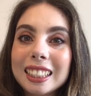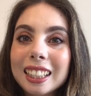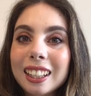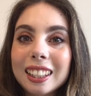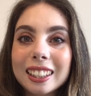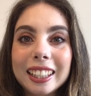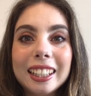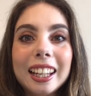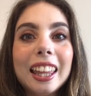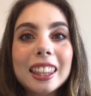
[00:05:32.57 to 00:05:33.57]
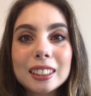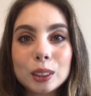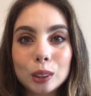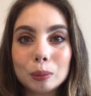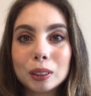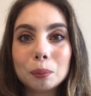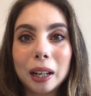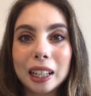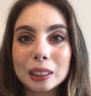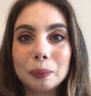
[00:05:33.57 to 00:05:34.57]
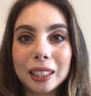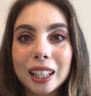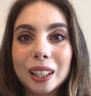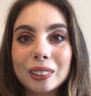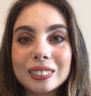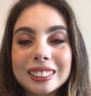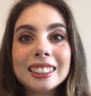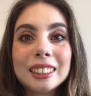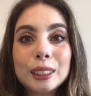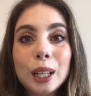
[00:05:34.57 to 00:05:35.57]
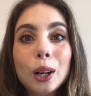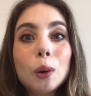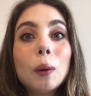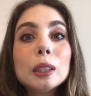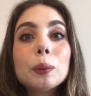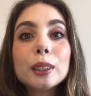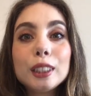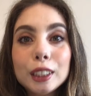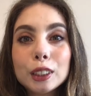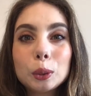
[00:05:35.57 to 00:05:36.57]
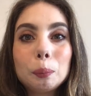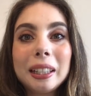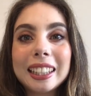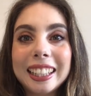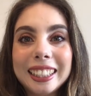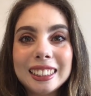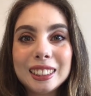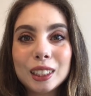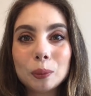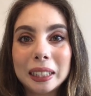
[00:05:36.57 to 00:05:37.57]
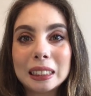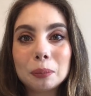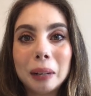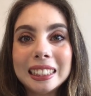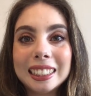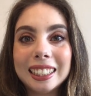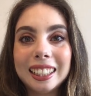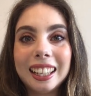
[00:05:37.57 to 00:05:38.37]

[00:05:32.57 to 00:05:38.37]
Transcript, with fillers: click on the link in the description box below. So what will you be linking to your Wix button?